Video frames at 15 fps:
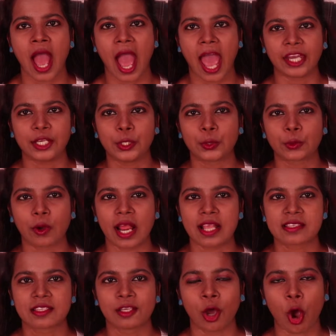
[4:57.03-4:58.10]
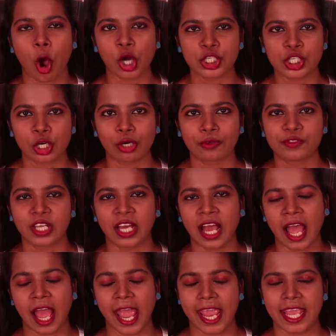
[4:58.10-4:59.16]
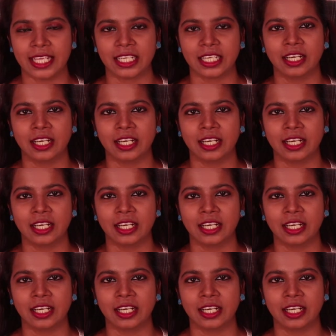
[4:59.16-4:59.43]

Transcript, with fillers: and neutralize the odor of the egg.